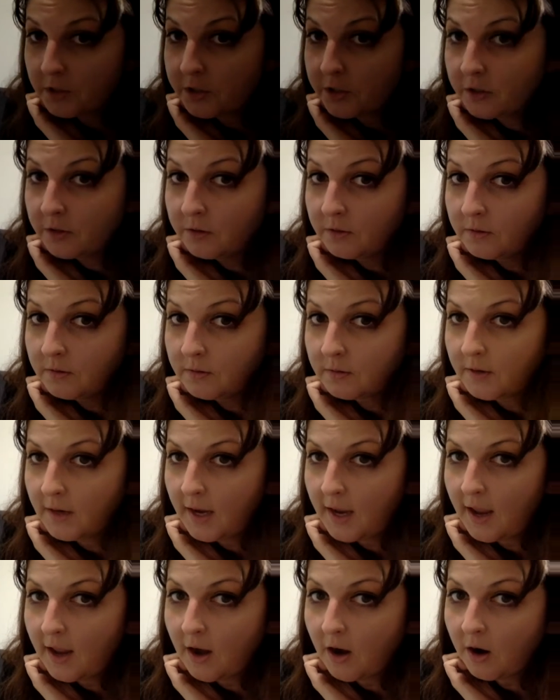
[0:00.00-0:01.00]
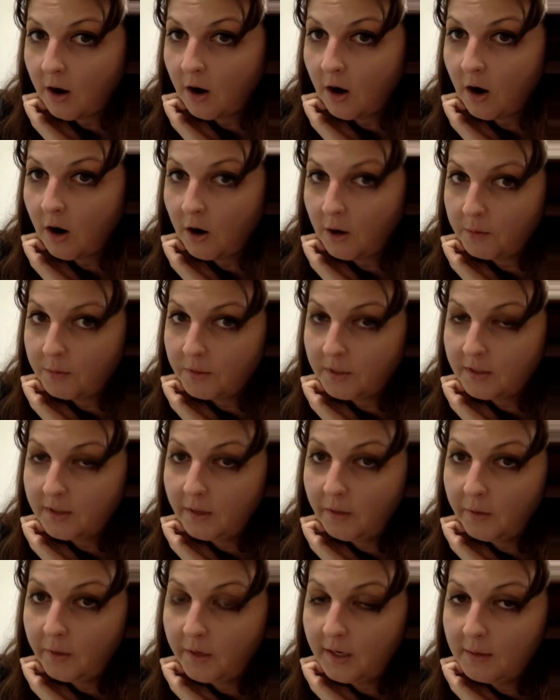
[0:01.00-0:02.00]
2 in our art book
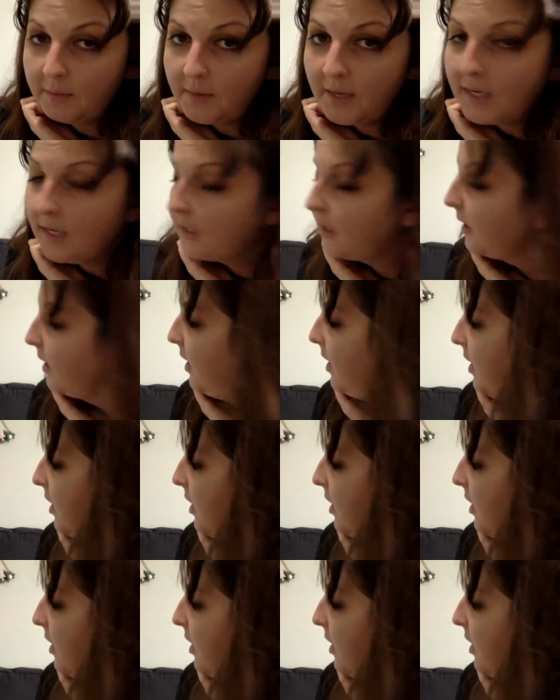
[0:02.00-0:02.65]
that we're going to make.